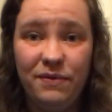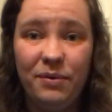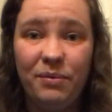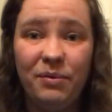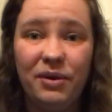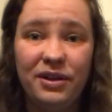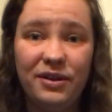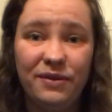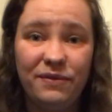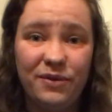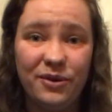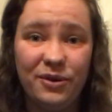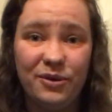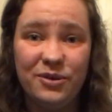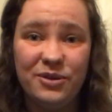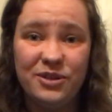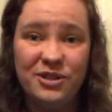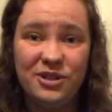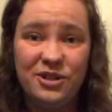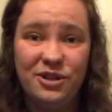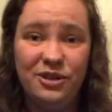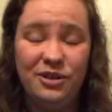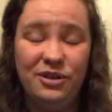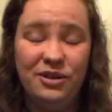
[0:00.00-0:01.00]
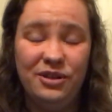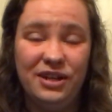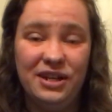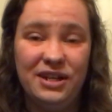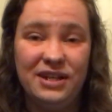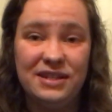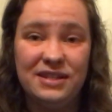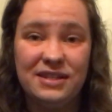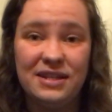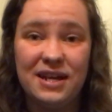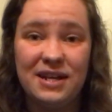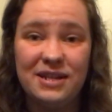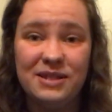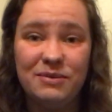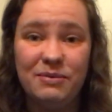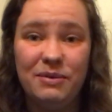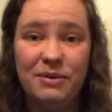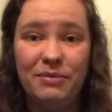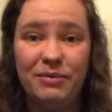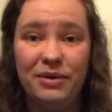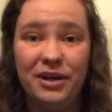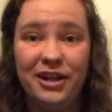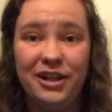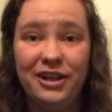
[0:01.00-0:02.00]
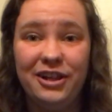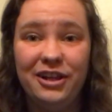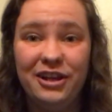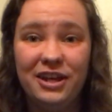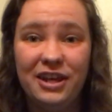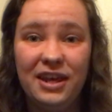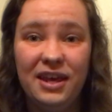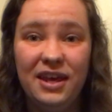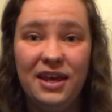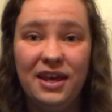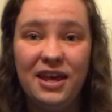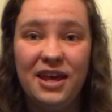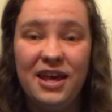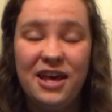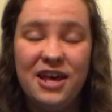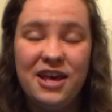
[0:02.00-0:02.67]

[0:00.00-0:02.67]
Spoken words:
one of the Christian Unions as we were looking